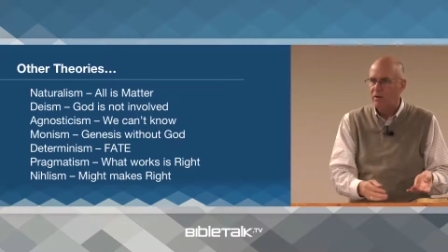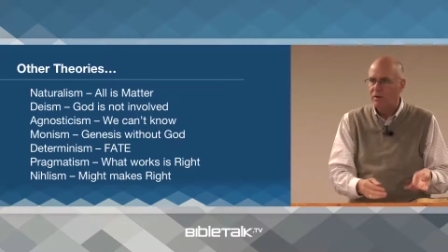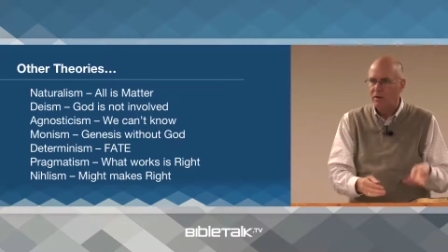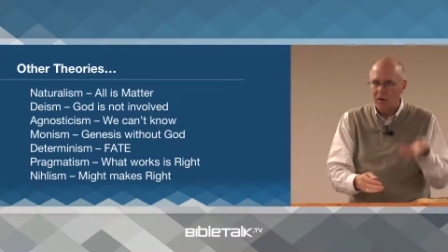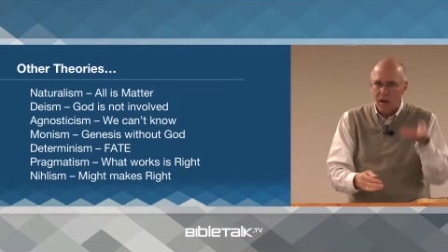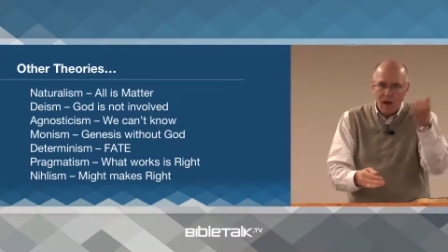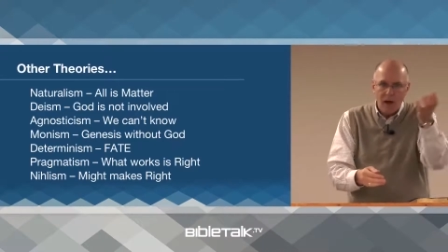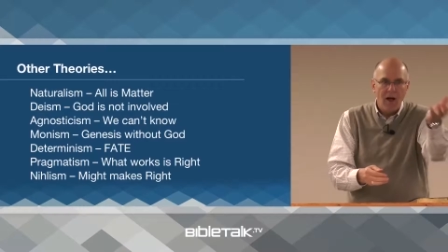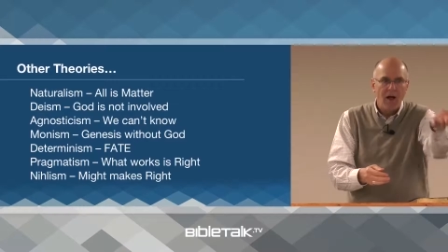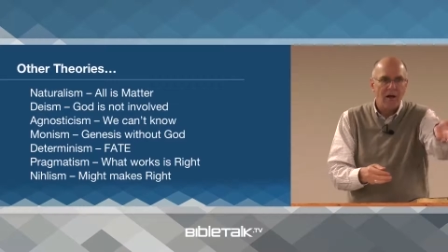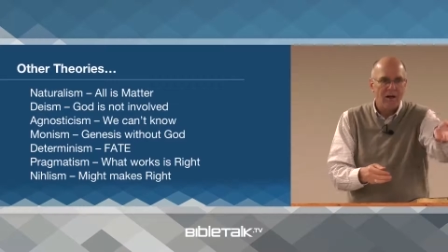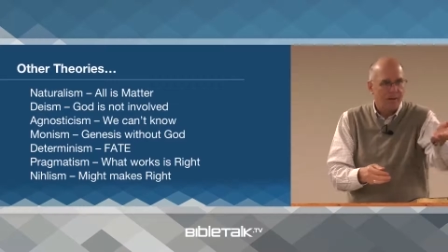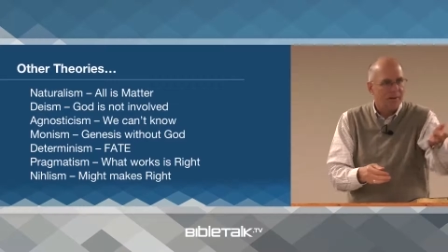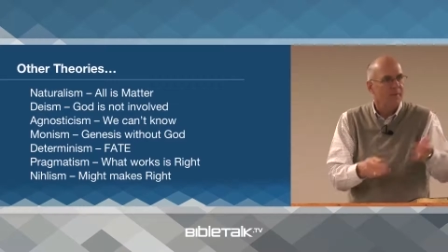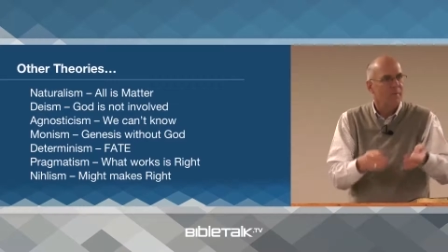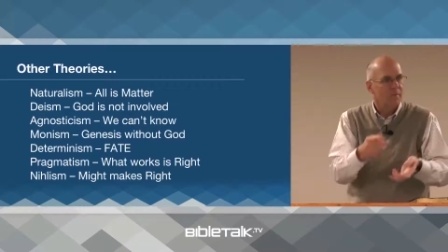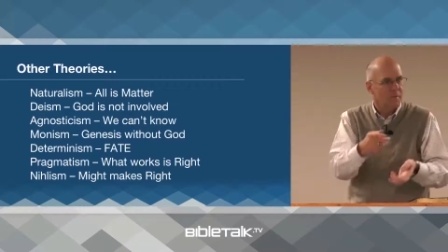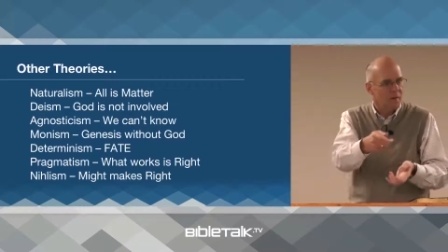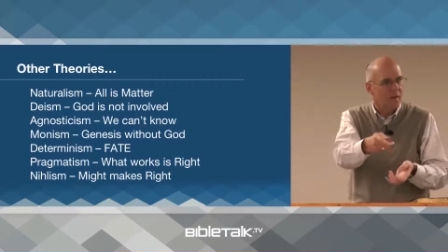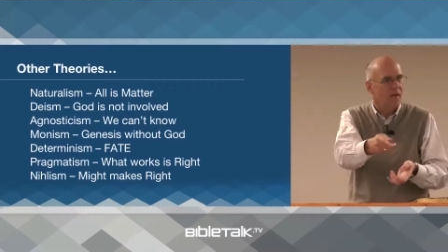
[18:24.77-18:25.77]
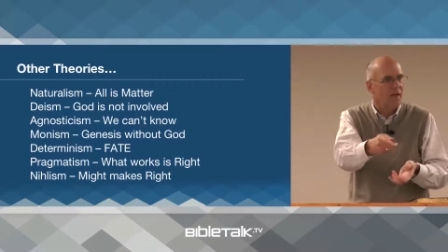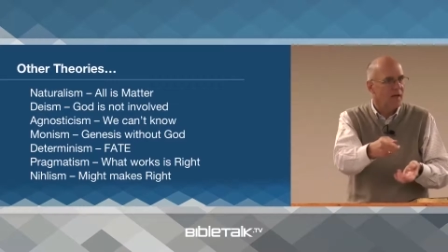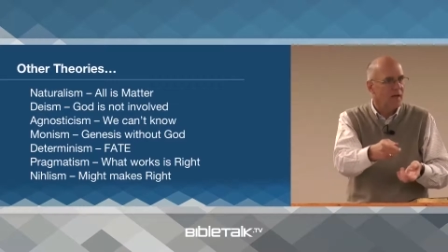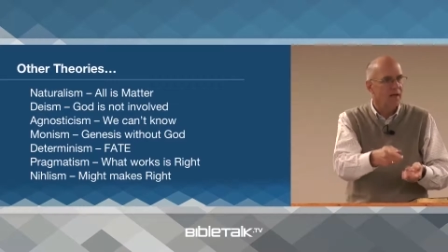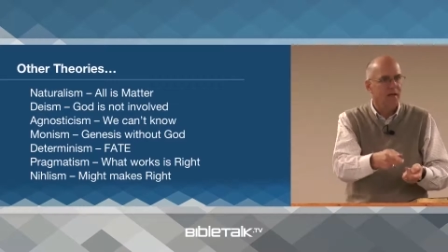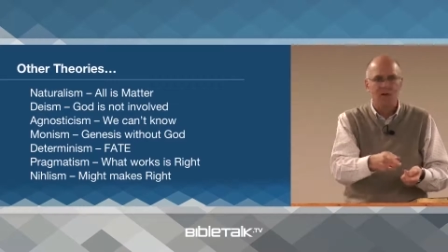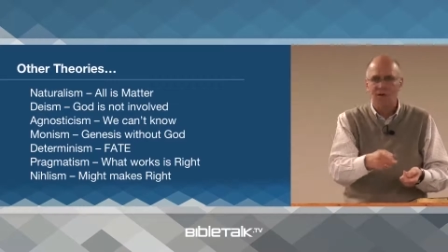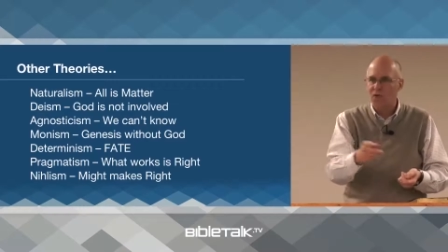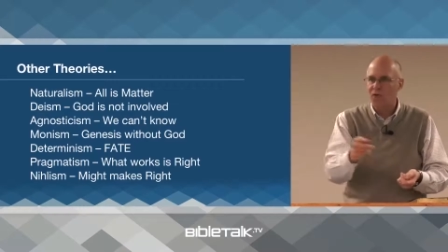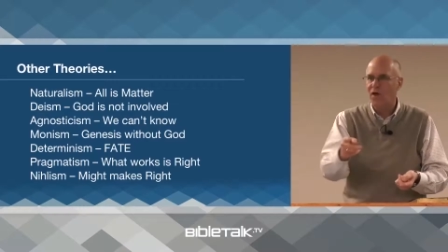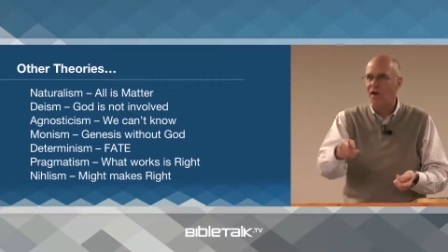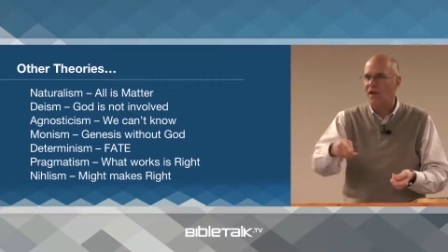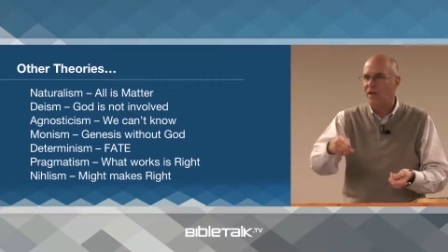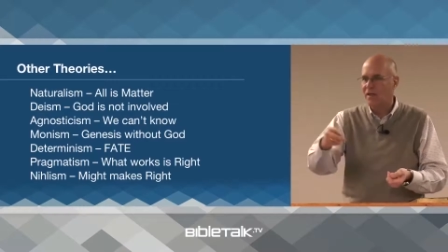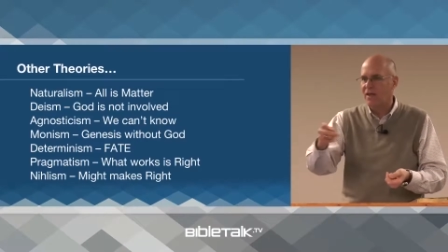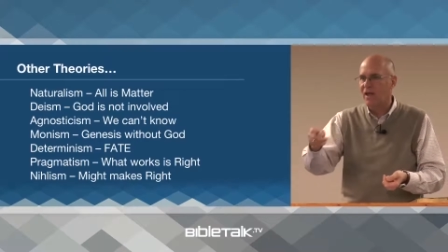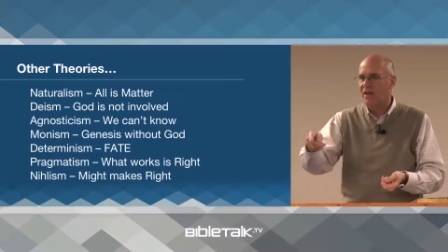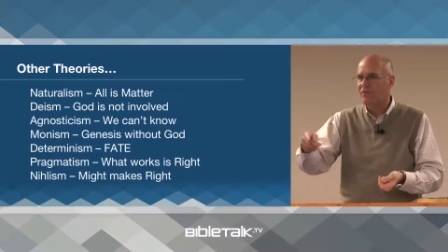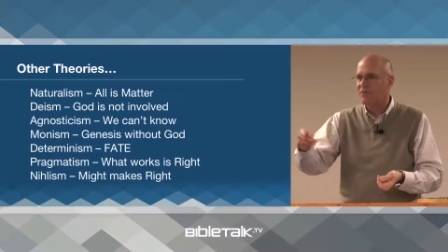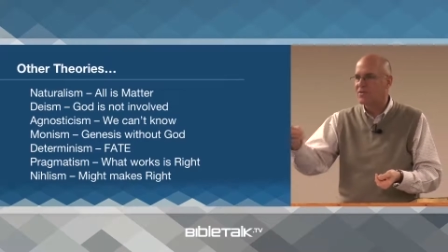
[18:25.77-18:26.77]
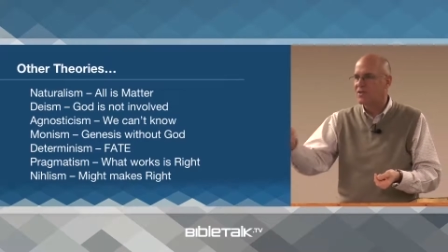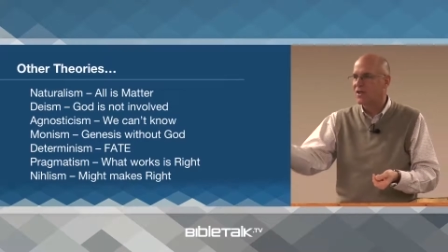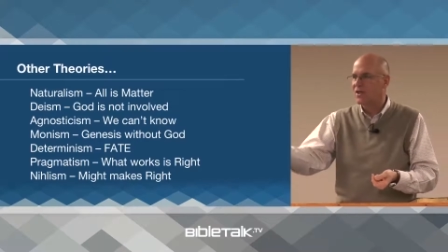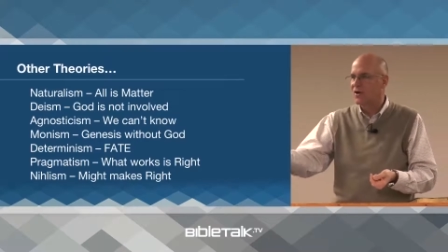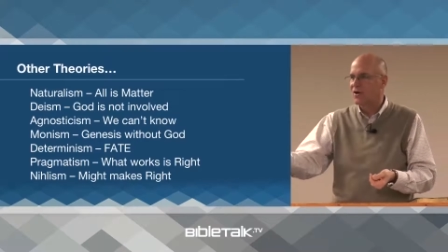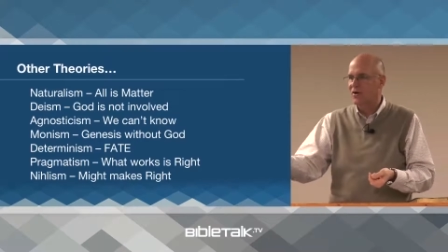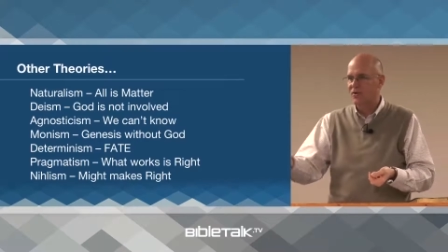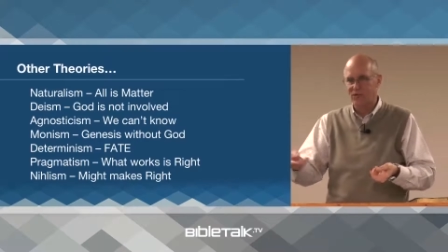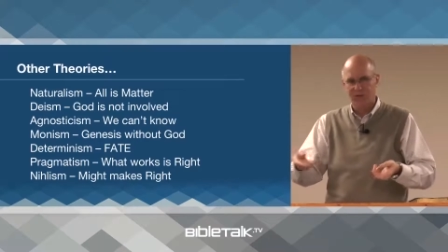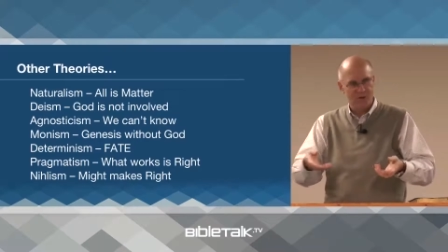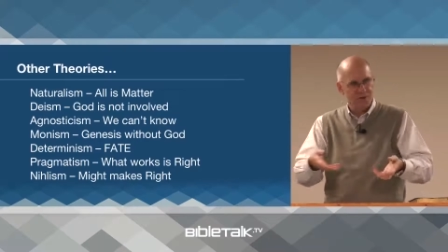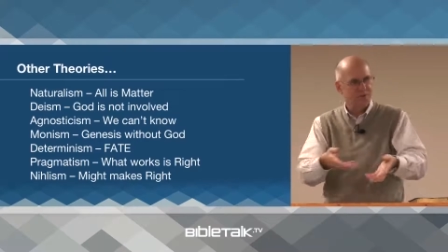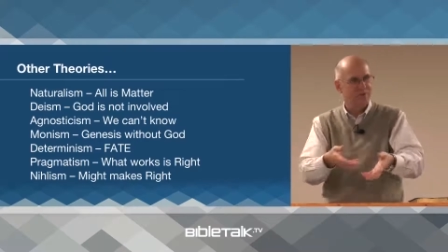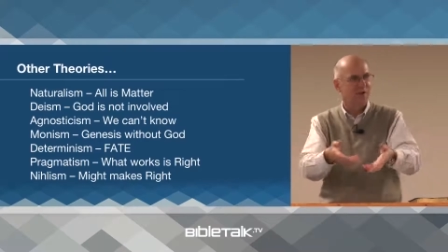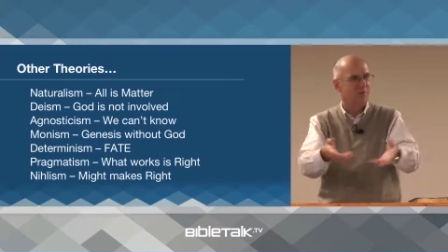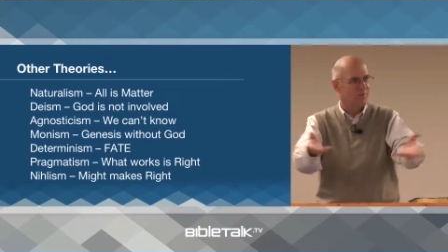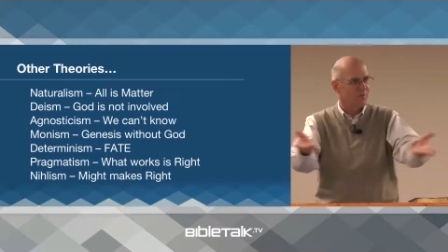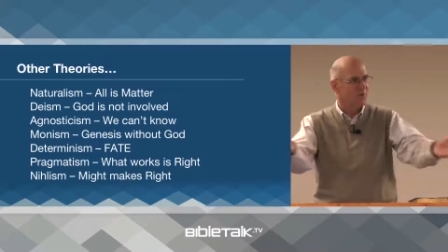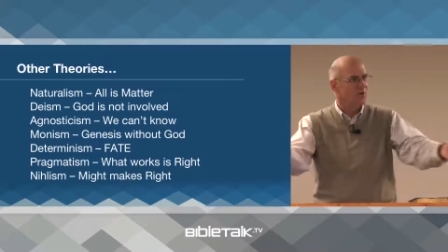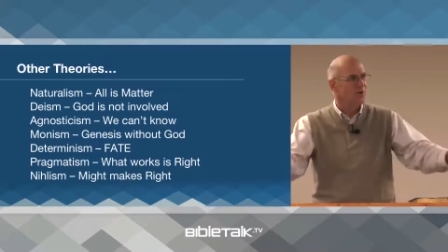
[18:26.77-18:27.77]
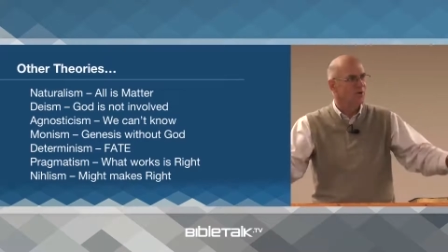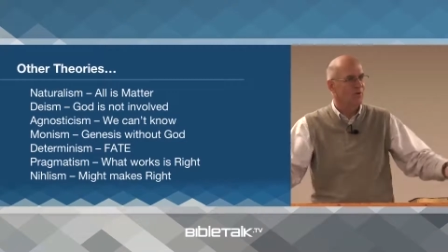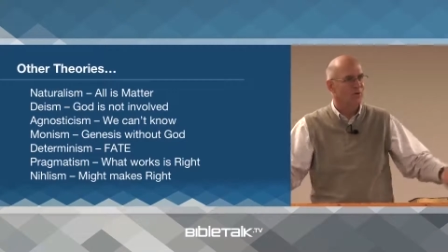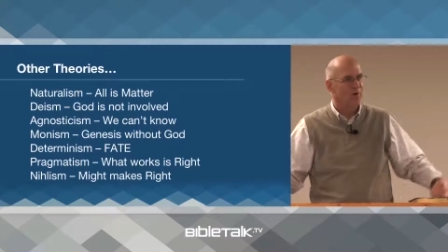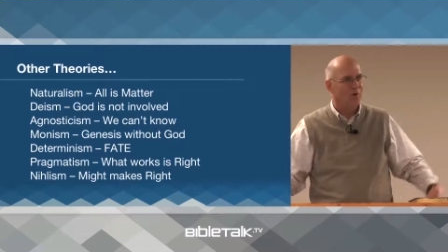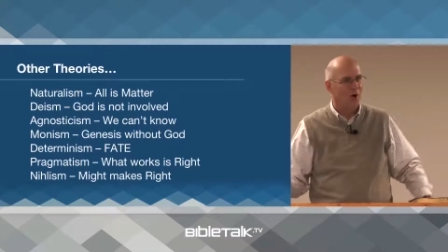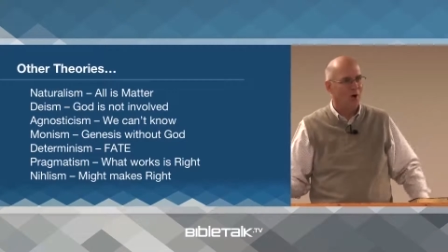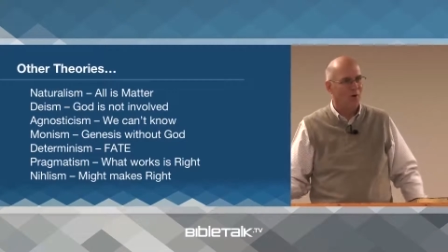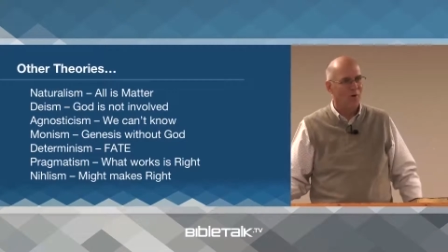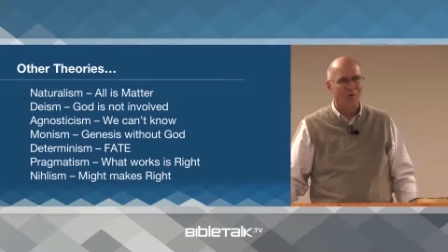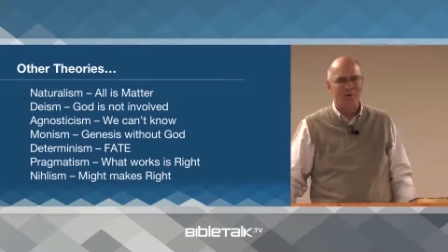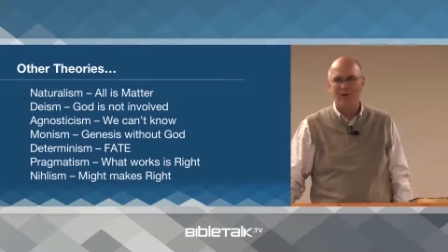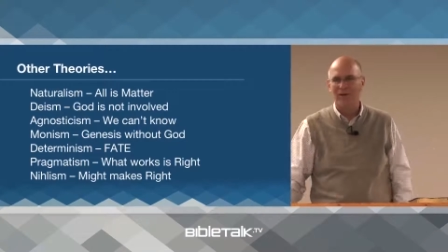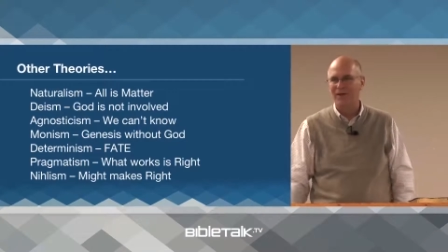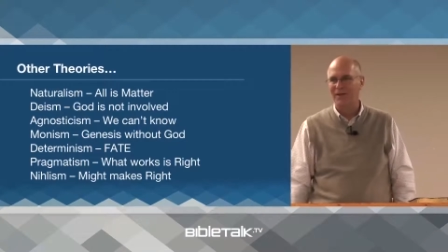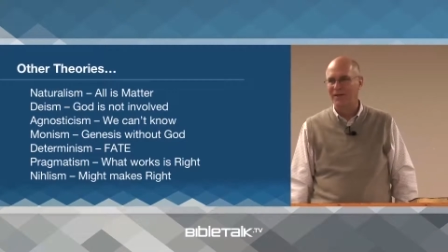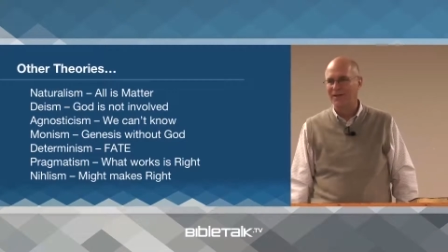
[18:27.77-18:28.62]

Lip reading: God in the beginning created the heavens and earth. There's something you know.